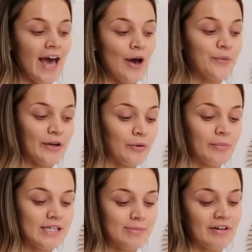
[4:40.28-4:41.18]
and went on
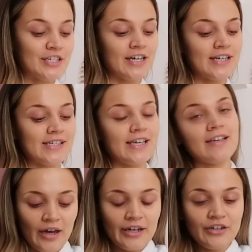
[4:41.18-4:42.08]
my spirit
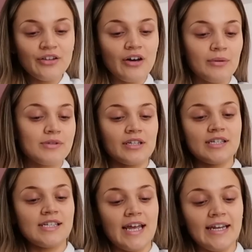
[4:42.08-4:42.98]
jersey. And I knew that I was gonna
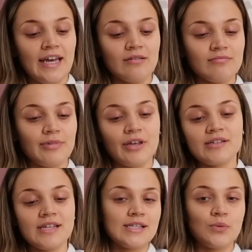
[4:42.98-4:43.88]
stain it
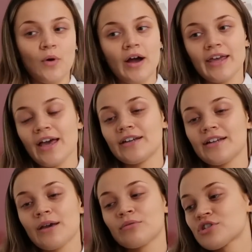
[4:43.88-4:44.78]
because it's white
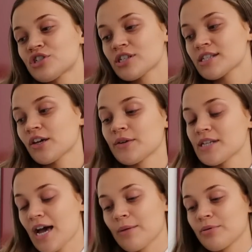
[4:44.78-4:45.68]
and it was just going
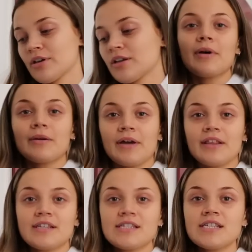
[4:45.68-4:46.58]
to happen. But
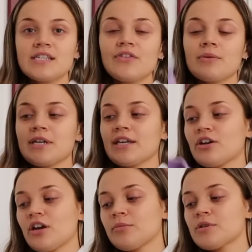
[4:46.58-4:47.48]
anyway, this is the stuff that I'm taking
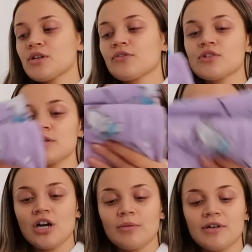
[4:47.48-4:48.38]
home. So I've got some
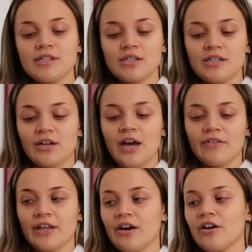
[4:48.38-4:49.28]
pajamas because I don't have
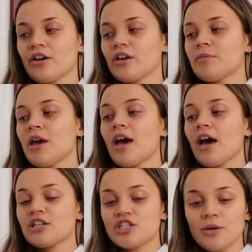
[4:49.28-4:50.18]
any at home,
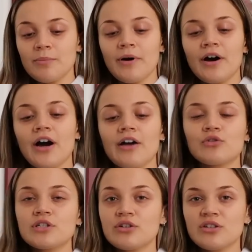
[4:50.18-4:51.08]
a jumper. I've
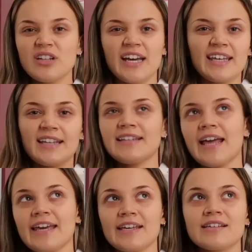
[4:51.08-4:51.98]
already got like
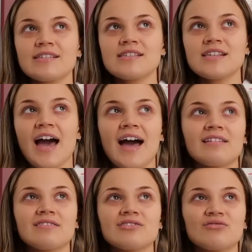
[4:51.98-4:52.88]
leggings
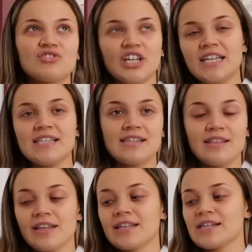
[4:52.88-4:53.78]
and jeans
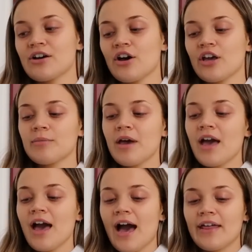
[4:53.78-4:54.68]
and things at home,
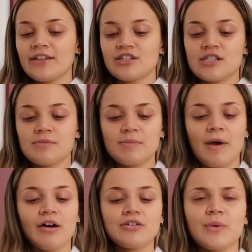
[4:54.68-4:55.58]
and then just some
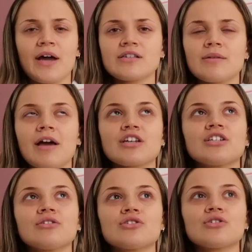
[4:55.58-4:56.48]
spare underwear because I'm
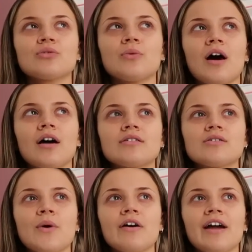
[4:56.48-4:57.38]
actually not sure what
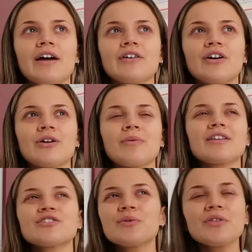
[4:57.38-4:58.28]
underwear I have at home. I
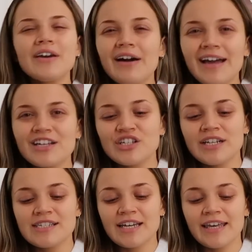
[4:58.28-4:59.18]
don't think I actually
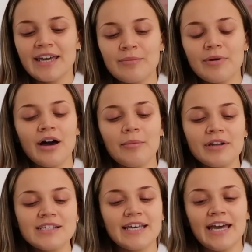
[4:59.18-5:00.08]
need to take it, but I'm
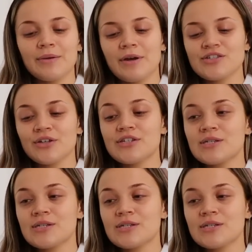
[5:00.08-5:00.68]
gonna take it anyway. It's only